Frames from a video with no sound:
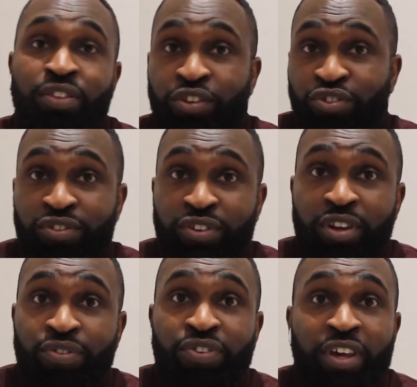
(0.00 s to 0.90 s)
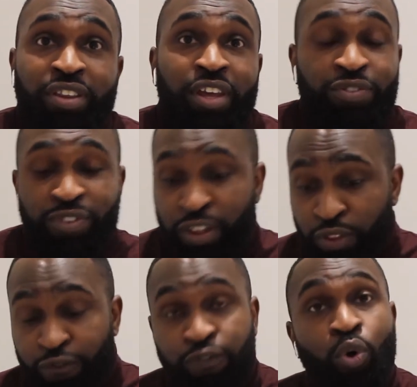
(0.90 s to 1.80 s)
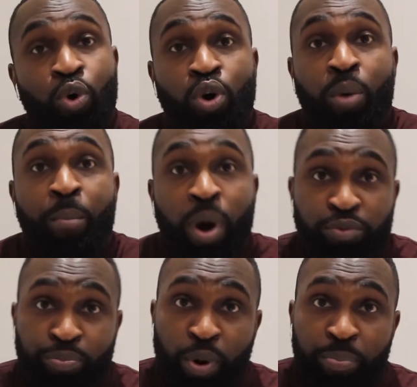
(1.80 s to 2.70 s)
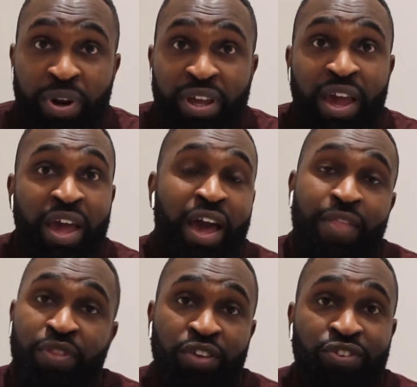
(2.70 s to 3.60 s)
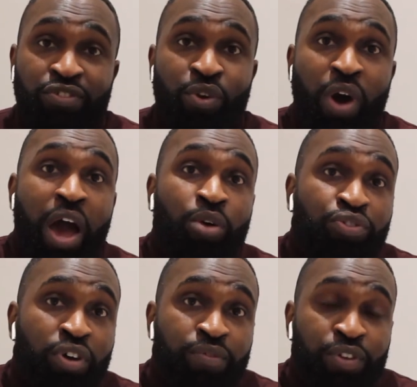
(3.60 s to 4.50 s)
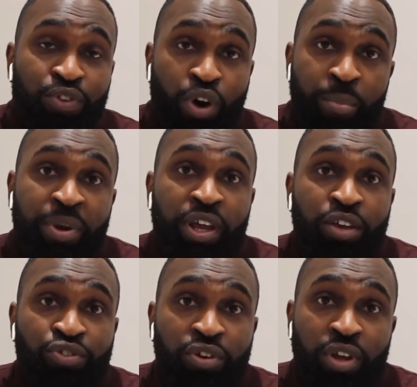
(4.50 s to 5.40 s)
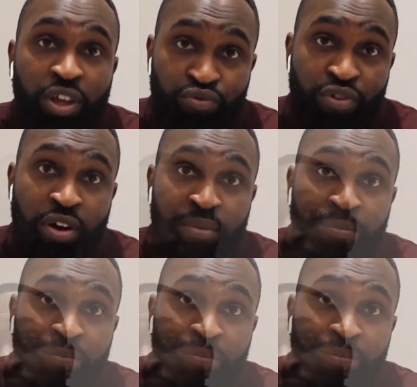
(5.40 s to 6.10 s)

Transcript: dishes in the sink, they're seeing the floor not mopped properly, and this is not how serviced accommodation is run.